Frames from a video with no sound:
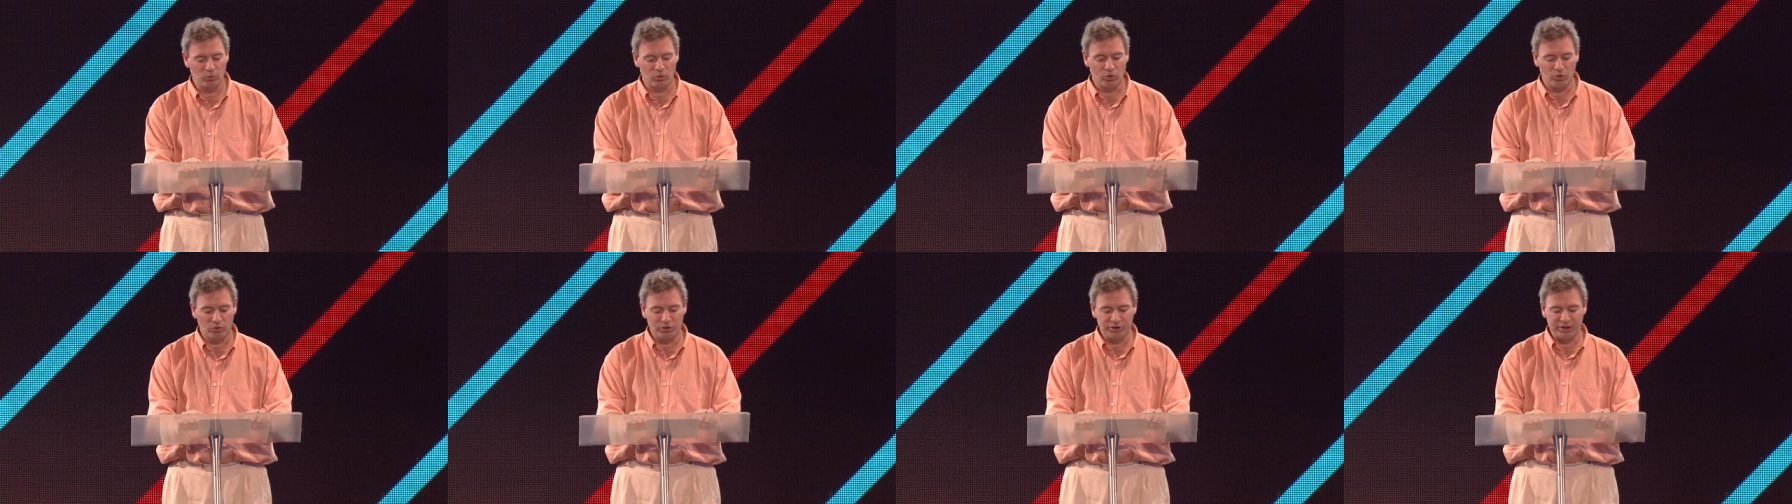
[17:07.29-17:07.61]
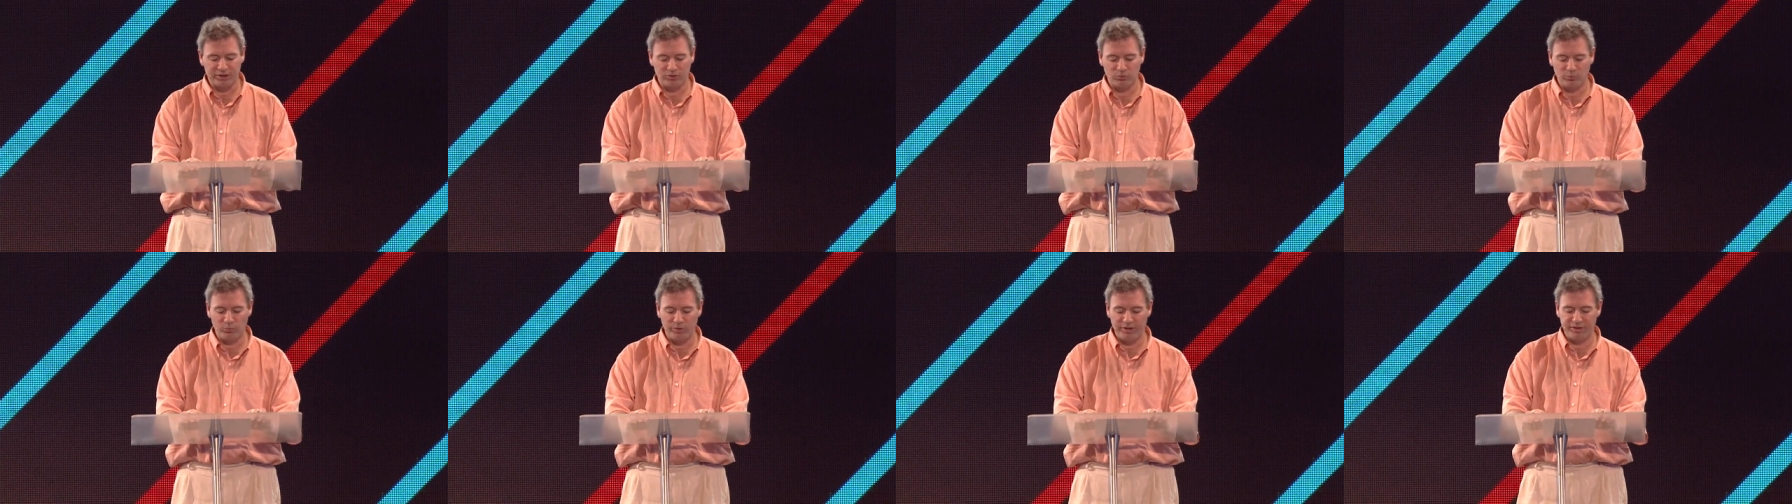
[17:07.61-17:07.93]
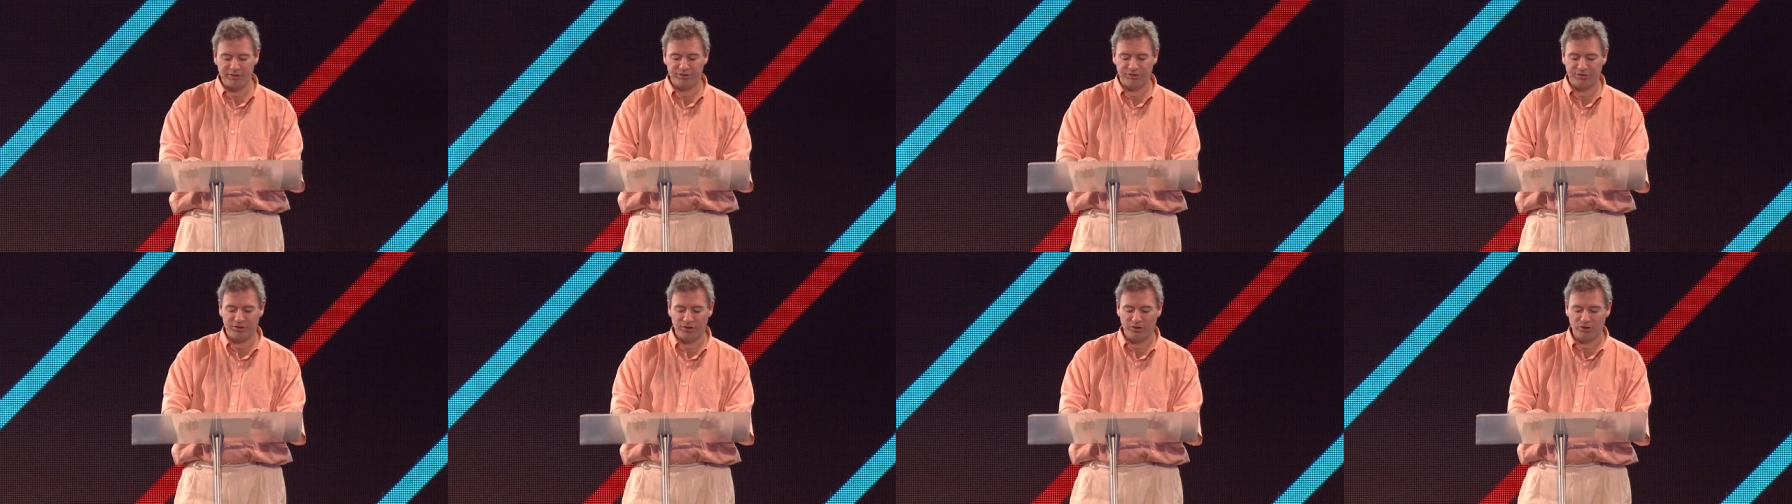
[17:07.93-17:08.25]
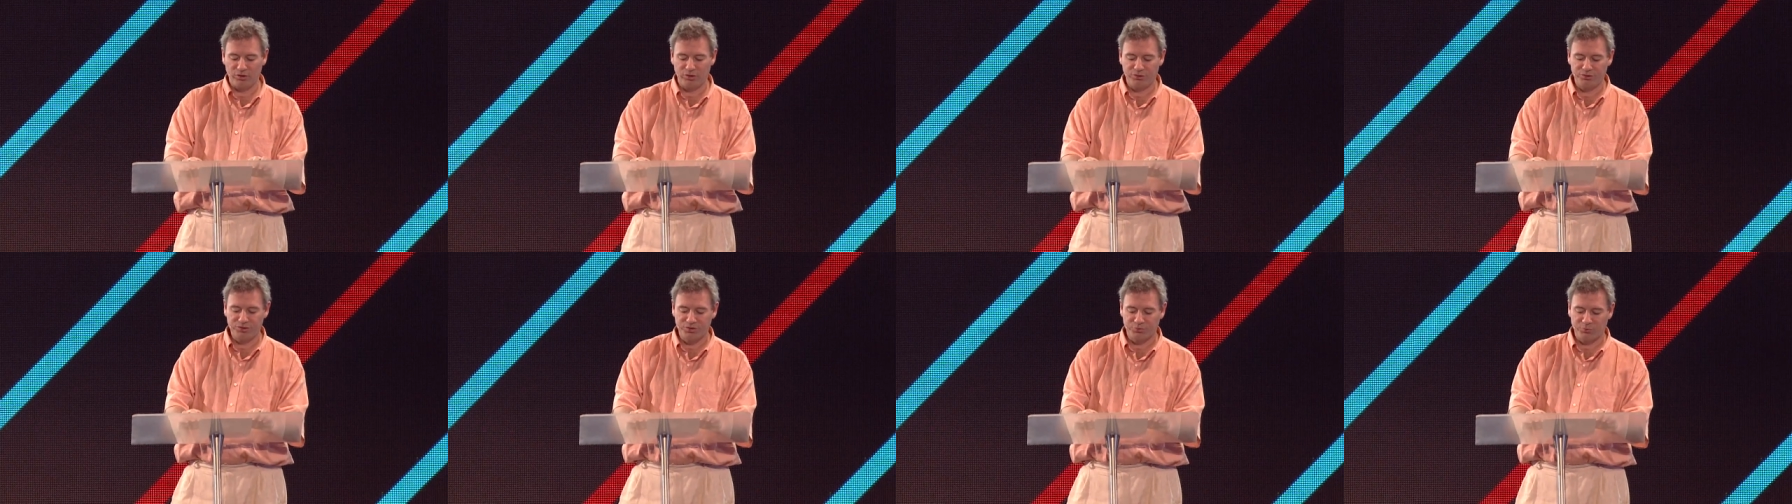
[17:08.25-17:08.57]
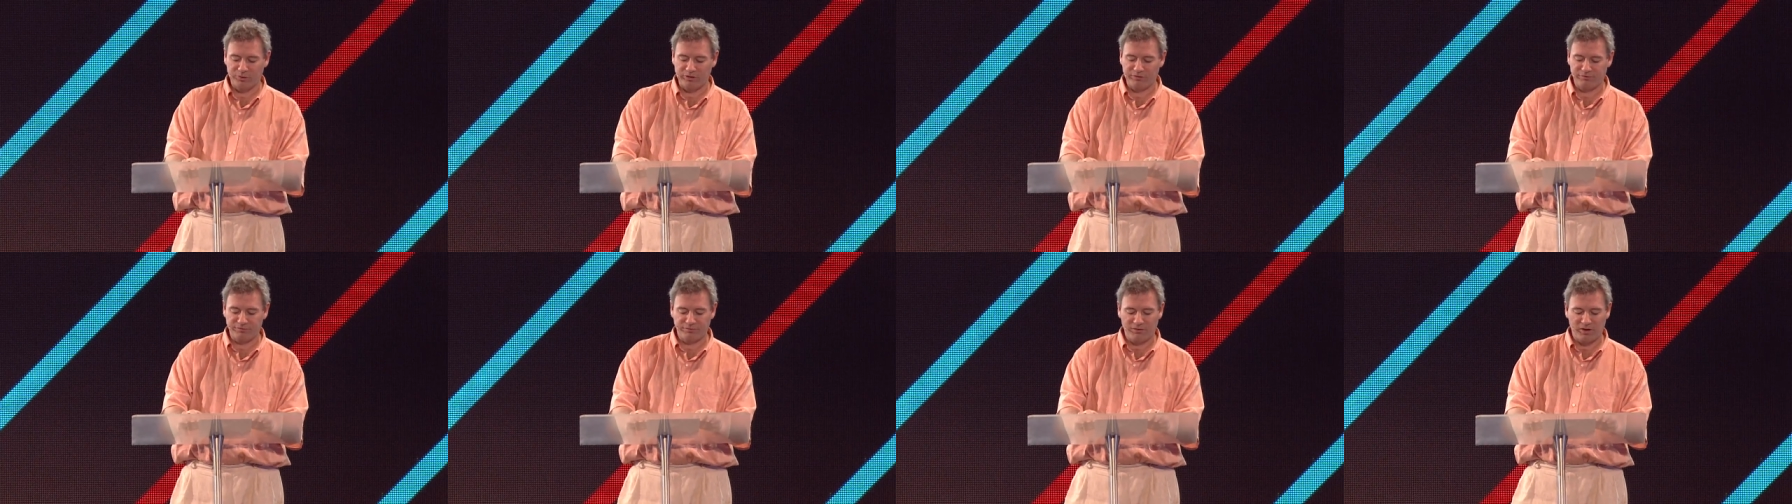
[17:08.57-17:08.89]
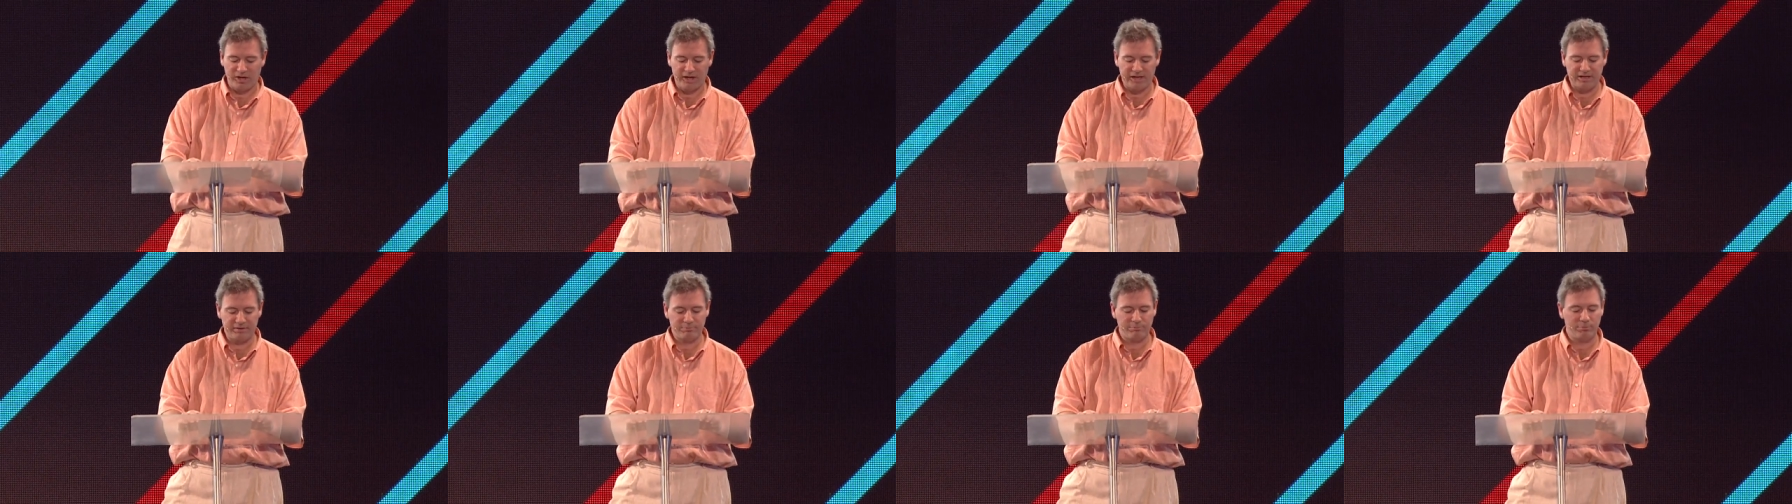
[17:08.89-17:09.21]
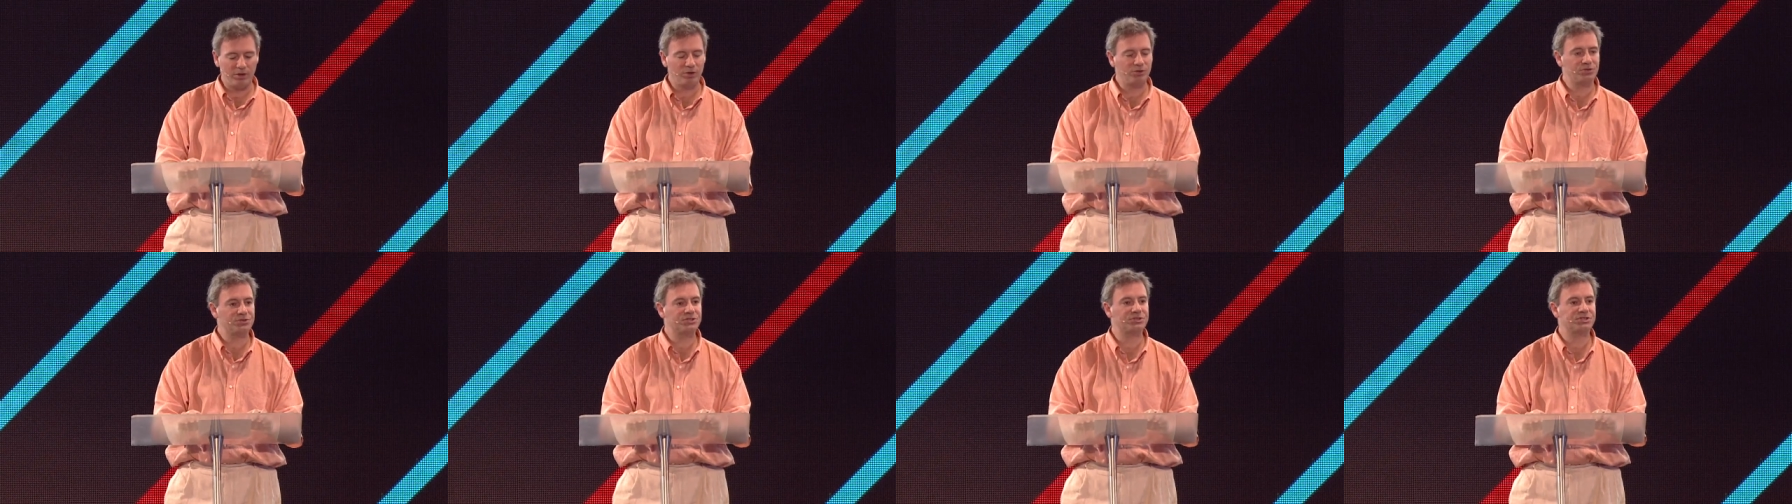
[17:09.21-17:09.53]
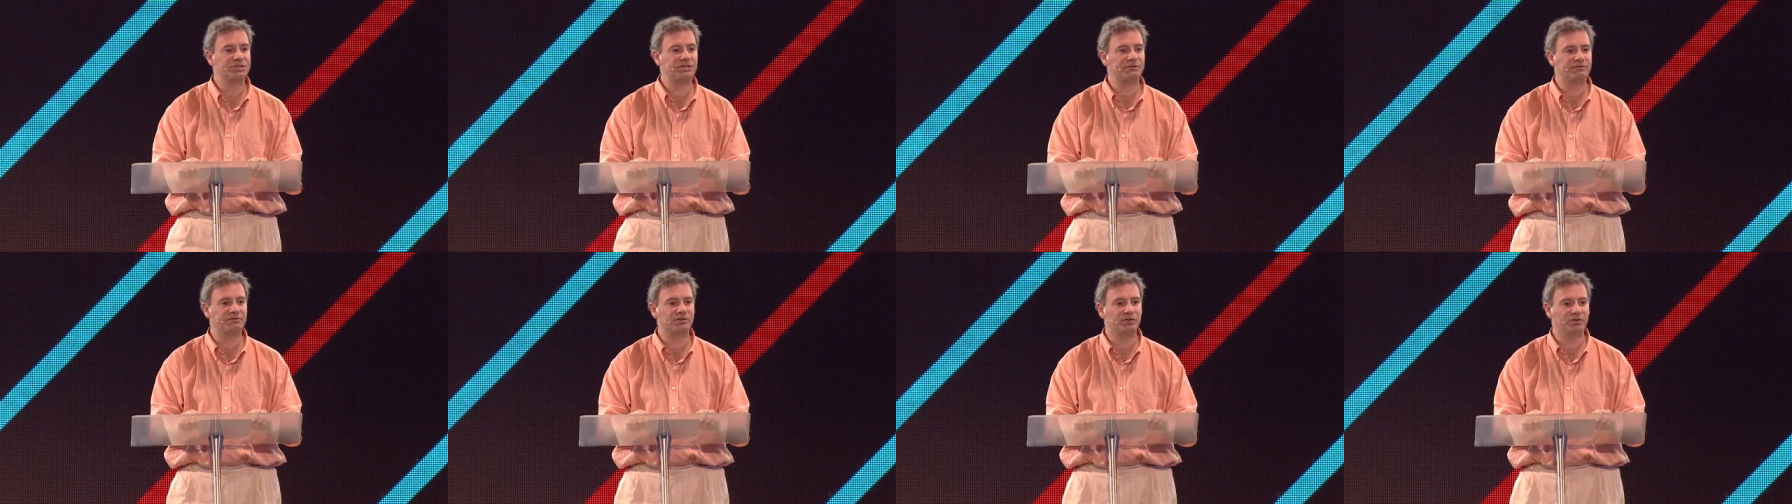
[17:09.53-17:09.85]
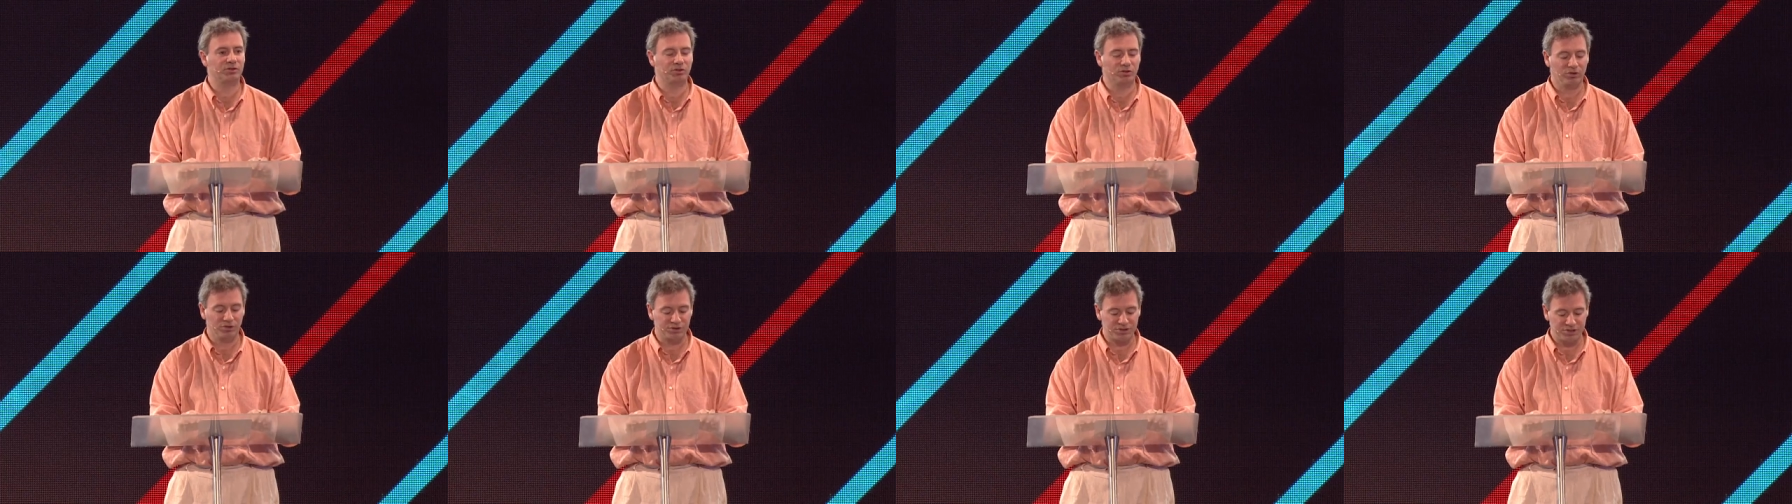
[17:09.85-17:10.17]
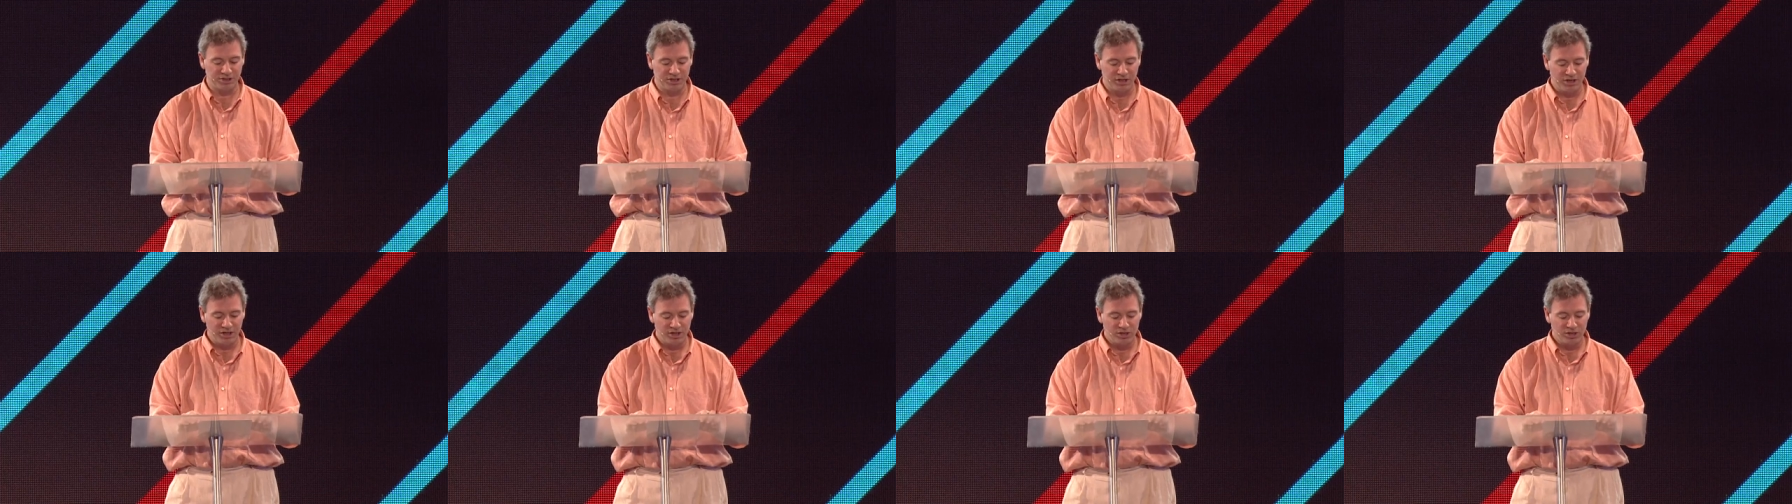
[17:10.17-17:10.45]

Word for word: walking with those we find most difficult,